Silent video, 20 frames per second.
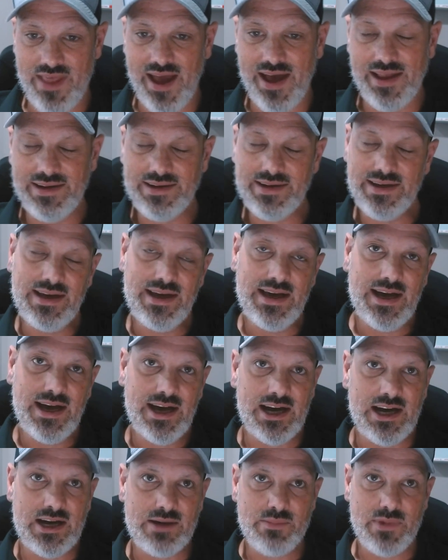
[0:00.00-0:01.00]
that.
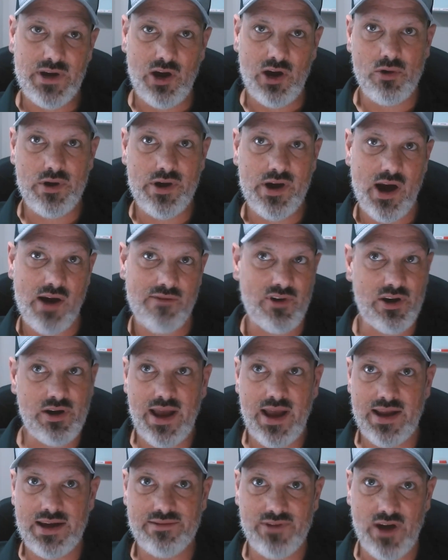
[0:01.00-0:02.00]
Air recovery
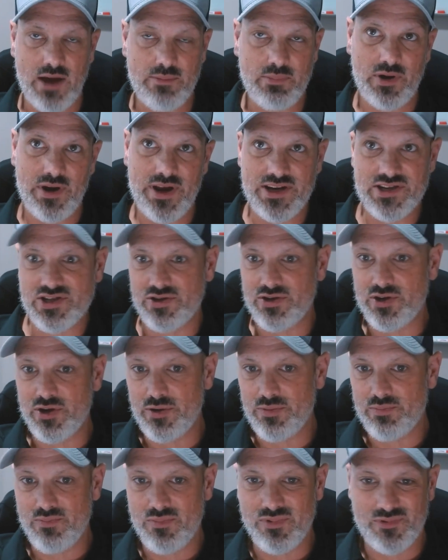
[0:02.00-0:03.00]
kind of operates
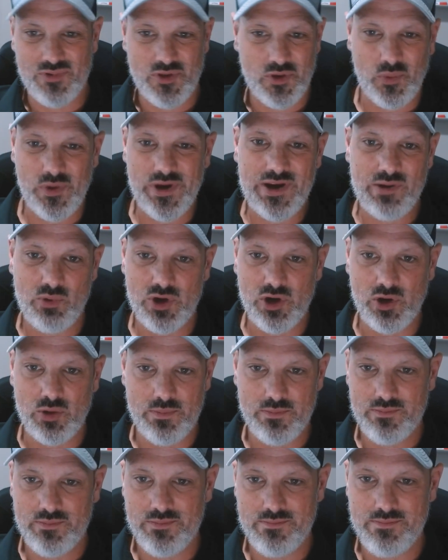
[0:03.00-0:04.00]
under three
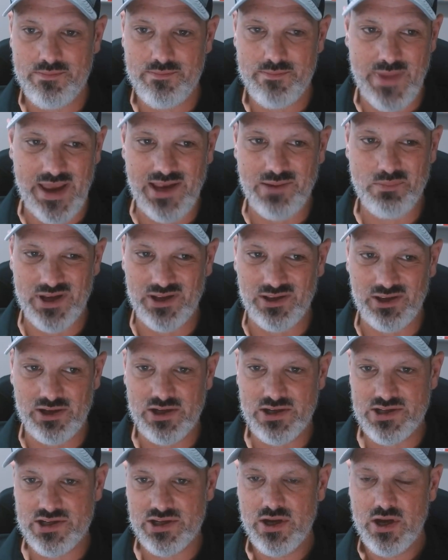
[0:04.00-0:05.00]
real main
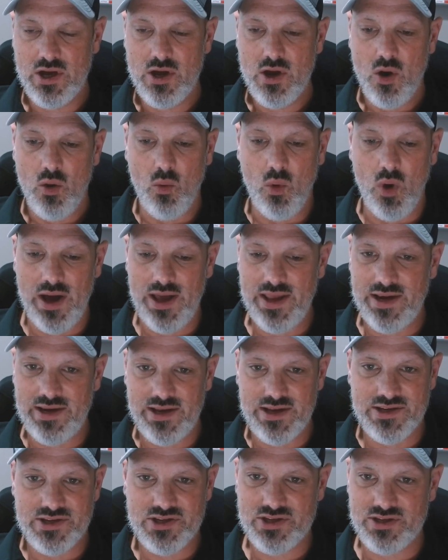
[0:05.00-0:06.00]
pillars. One
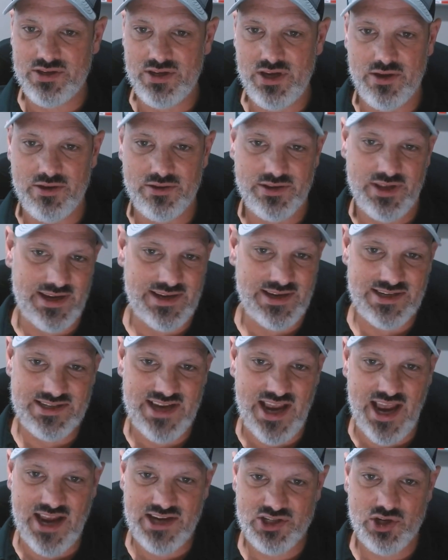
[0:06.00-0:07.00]
is, that
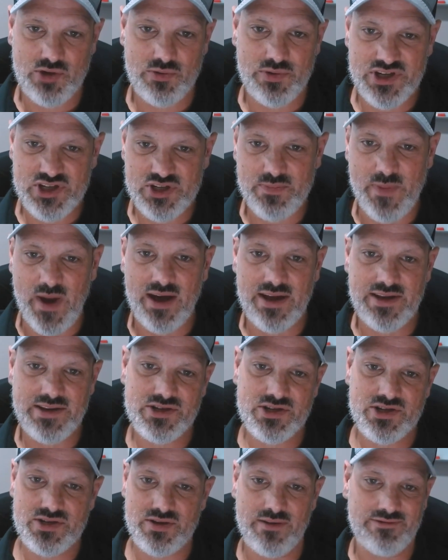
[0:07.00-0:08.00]
disaster
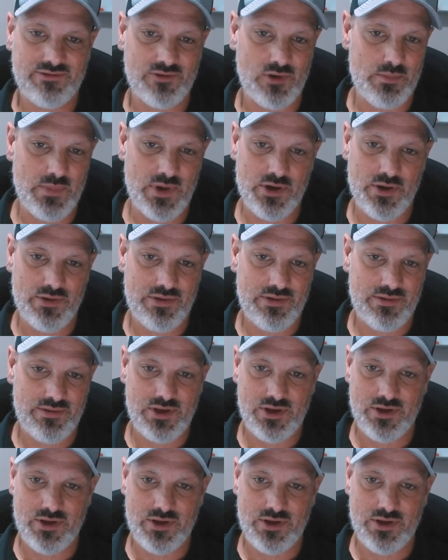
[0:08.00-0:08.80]
response for both,